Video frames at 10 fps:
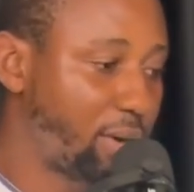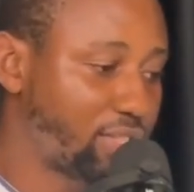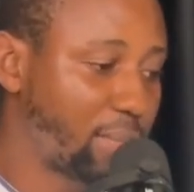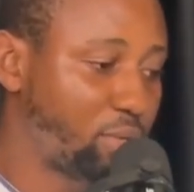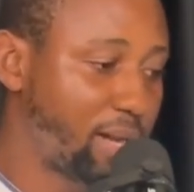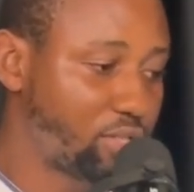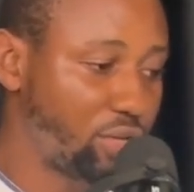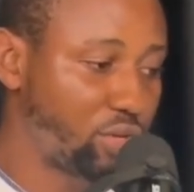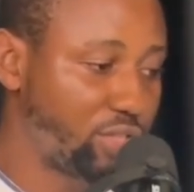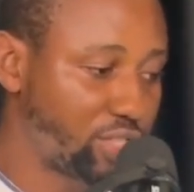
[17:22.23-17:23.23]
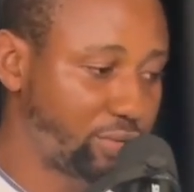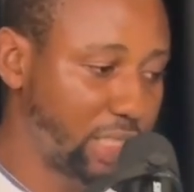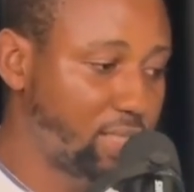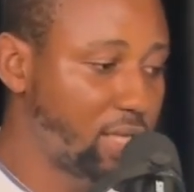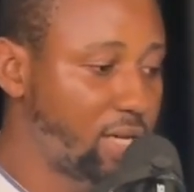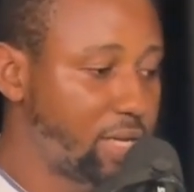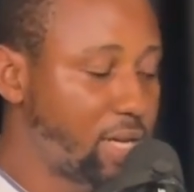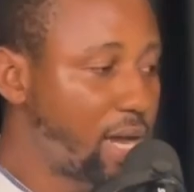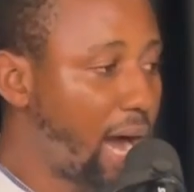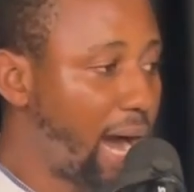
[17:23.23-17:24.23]
My WhatsApp number is always on the screen.
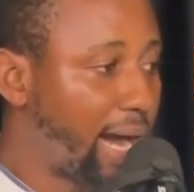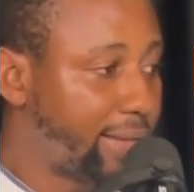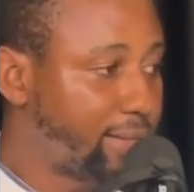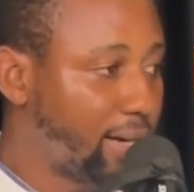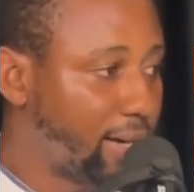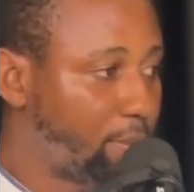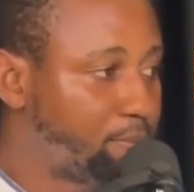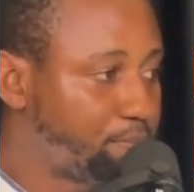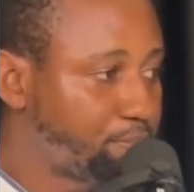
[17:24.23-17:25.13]
And